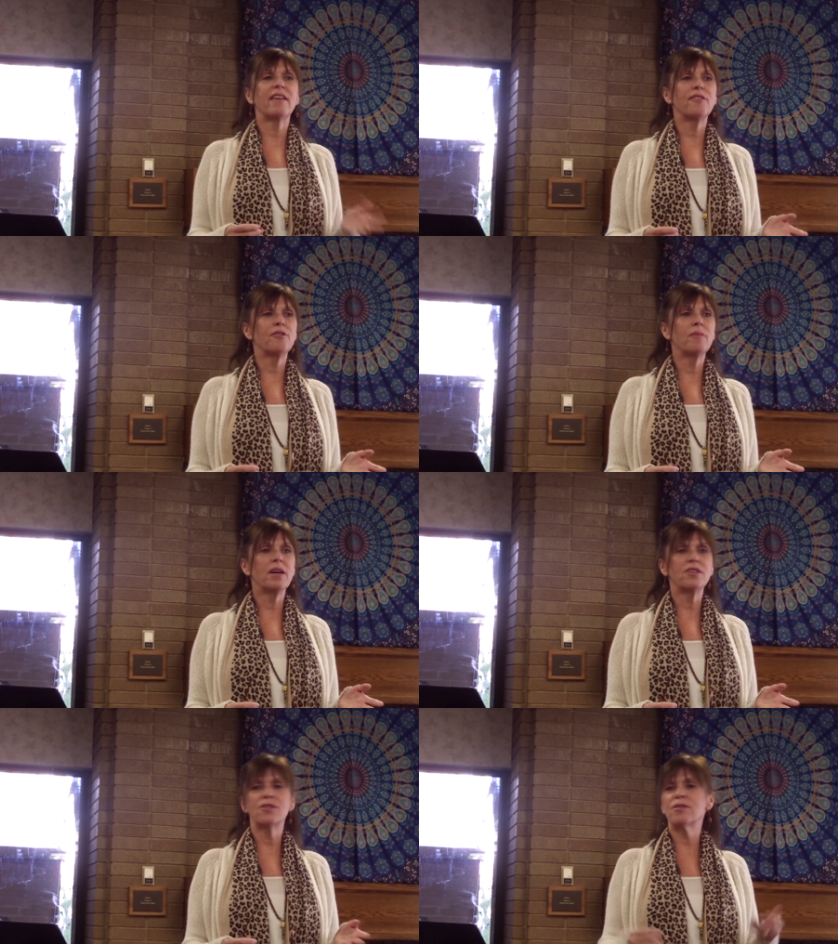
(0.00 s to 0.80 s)
ate too
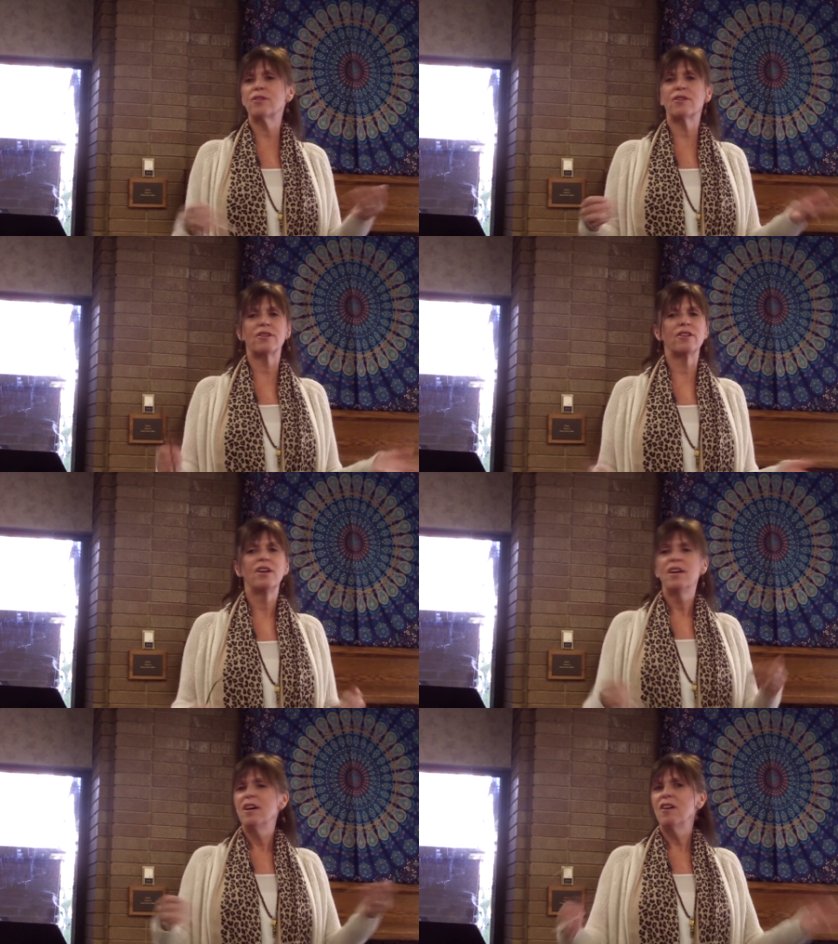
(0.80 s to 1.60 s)
much or
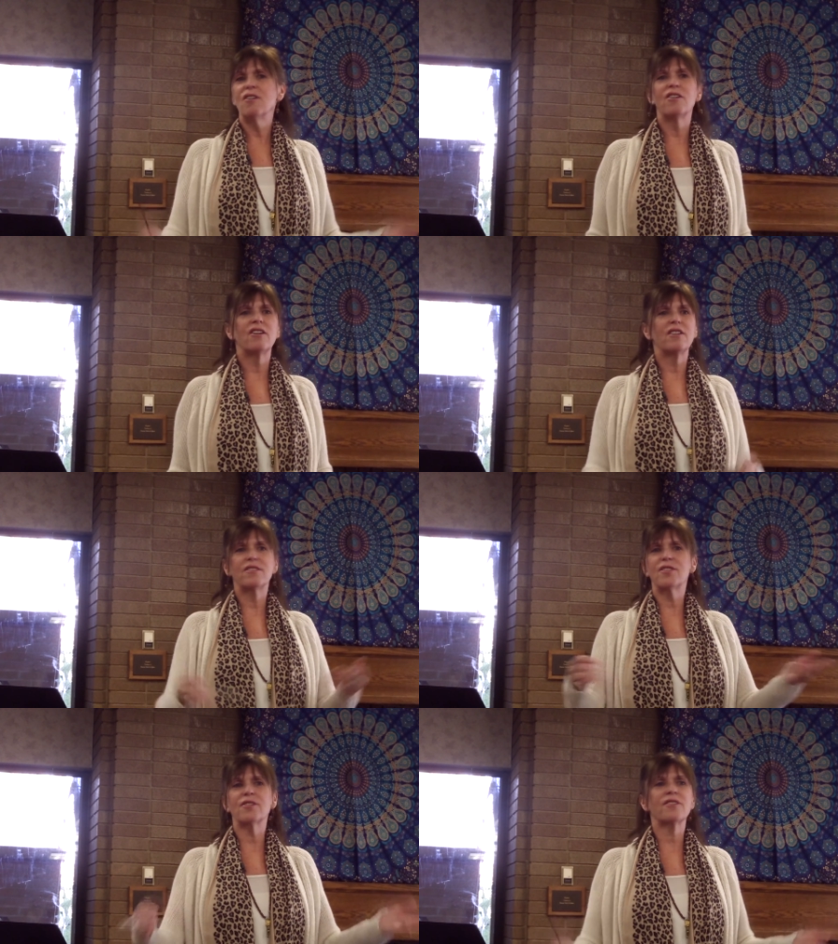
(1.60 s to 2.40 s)

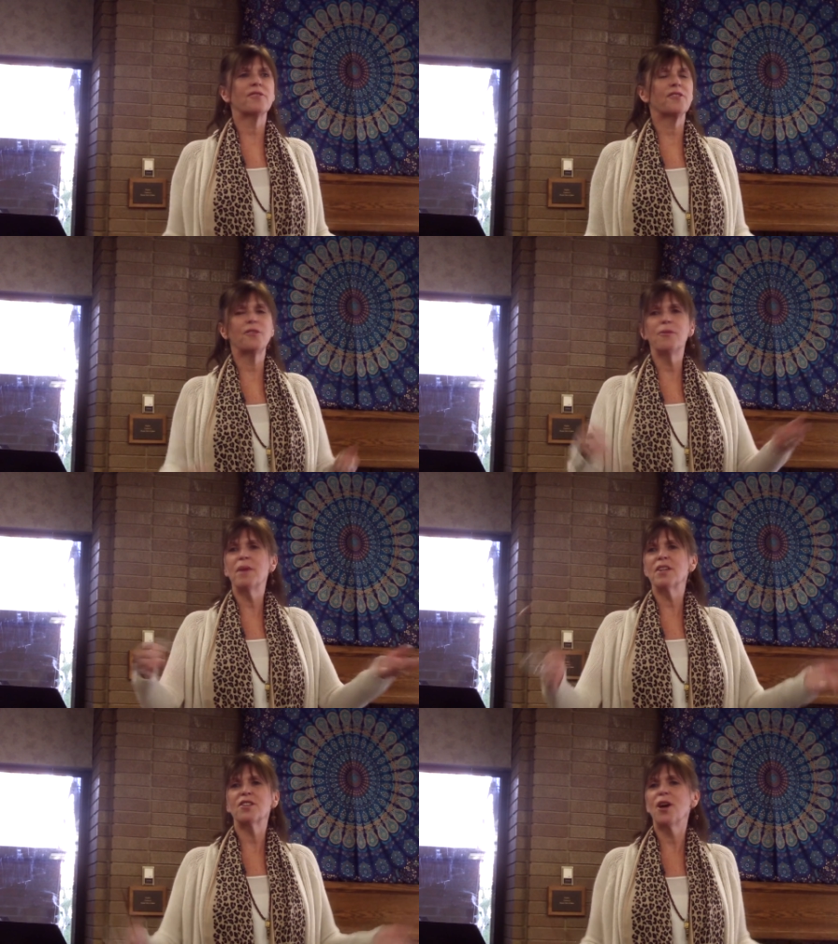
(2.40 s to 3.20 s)
took too
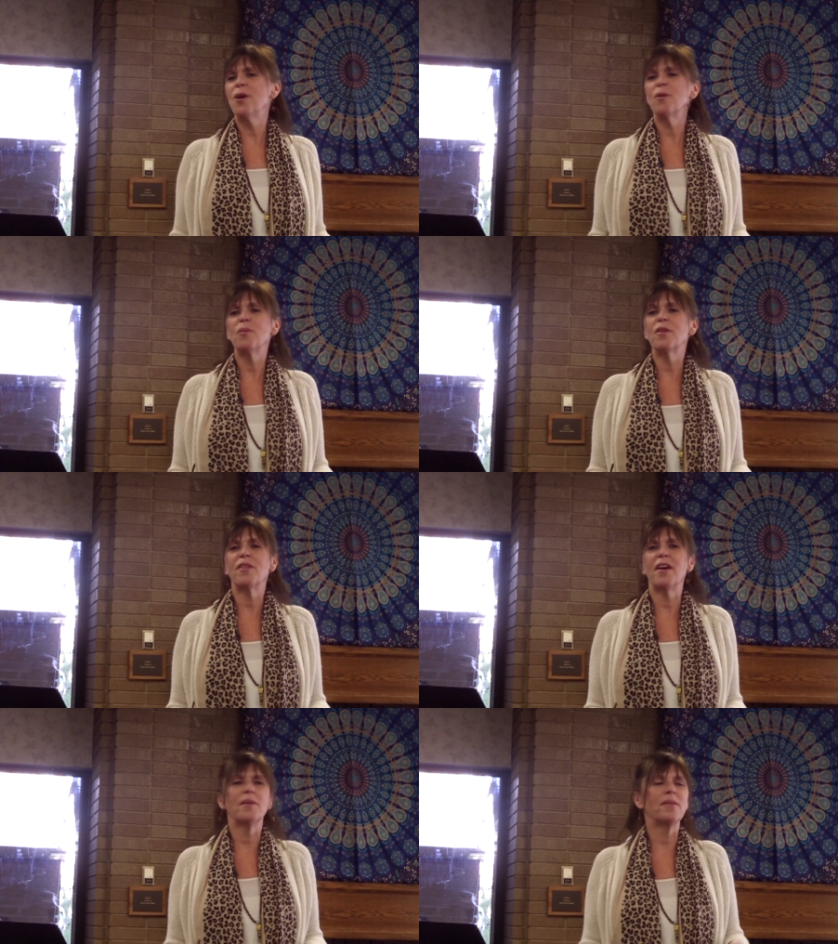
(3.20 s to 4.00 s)
much home with
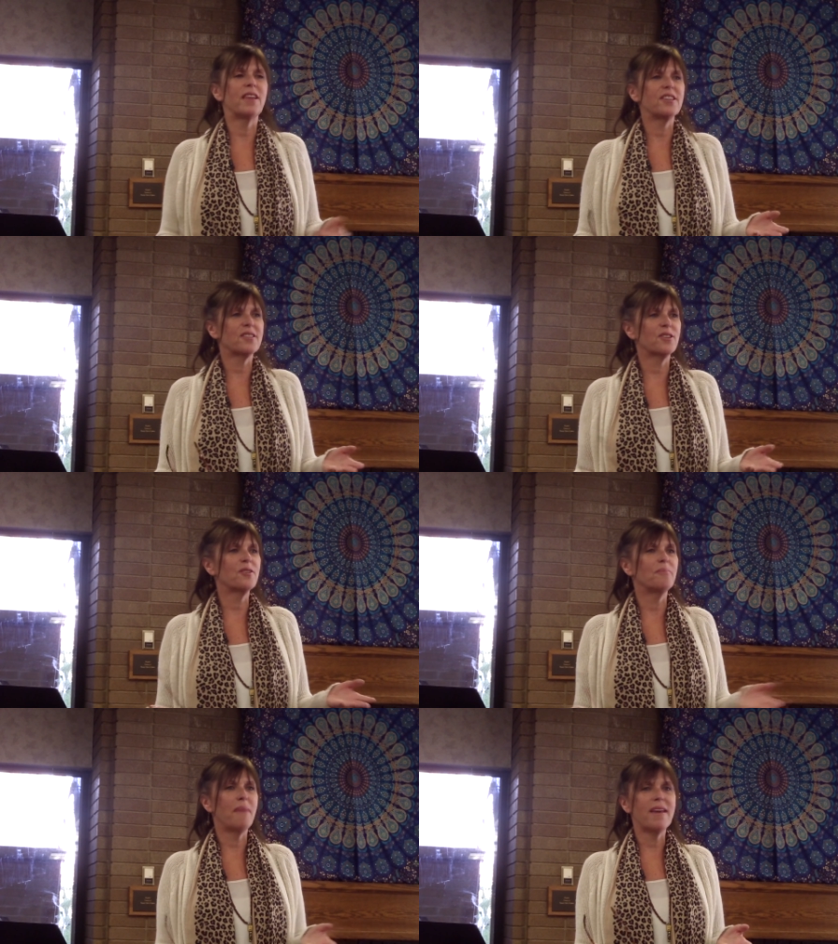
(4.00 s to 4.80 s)
them and they just
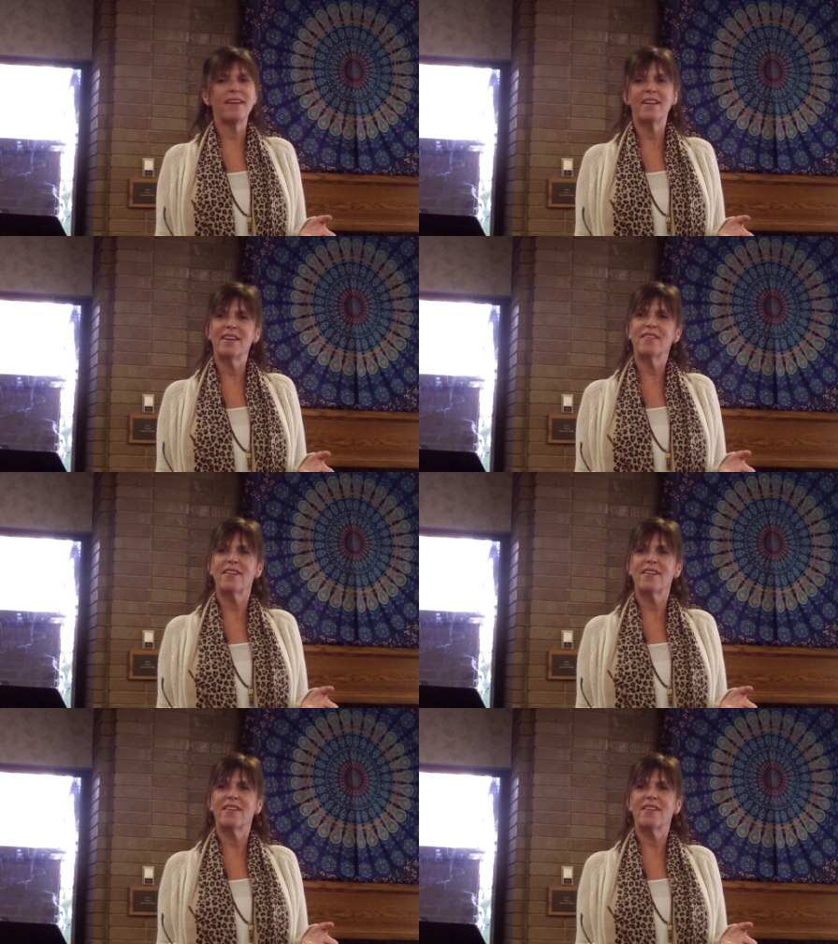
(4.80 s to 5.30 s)
couldn't make it here